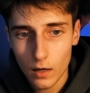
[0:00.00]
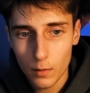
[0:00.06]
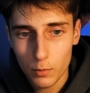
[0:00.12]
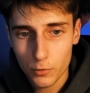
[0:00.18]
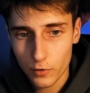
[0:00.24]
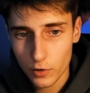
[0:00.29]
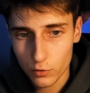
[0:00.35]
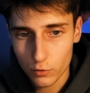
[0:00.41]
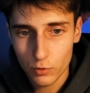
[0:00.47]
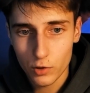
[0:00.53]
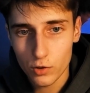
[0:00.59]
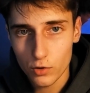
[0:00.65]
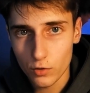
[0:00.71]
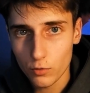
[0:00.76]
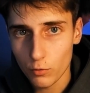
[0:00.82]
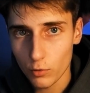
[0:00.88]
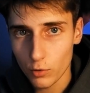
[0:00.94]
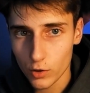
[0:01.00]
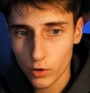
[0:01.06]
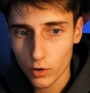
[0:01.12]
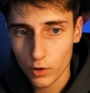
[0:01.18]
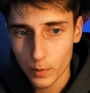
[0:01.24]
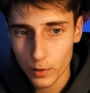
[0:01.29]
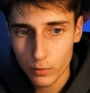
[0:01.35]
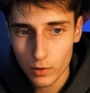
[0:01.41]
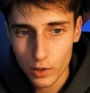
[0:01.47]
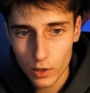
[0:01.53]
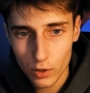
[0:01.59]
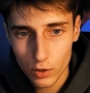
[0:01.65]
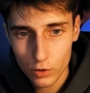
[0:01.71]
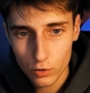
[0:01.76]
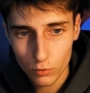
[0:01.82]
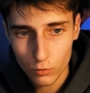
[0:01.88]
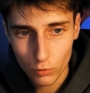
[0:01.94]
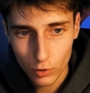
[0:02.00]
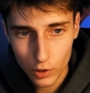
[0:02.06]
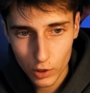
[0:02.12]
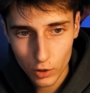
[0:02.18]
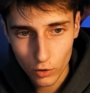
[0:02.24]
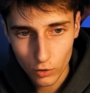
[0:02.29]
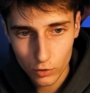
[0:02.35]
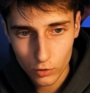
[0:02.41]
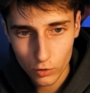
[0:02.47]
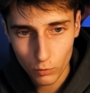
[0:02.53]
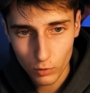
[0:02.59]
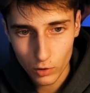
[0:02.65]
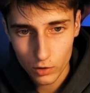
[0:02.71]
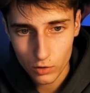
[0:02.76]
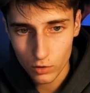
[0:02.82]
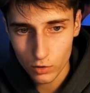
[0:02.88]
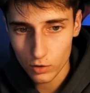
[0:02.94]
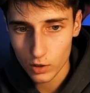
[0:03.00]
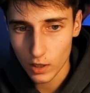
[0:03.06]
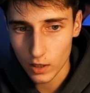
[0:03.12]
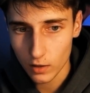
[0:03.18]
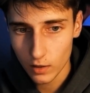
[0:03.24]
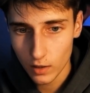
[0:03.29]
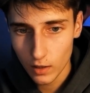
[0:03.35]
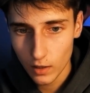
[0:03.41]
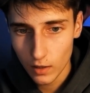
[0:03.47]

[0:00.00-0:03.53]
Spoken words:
Professor Winston was talking about is what he calls the Winston Star.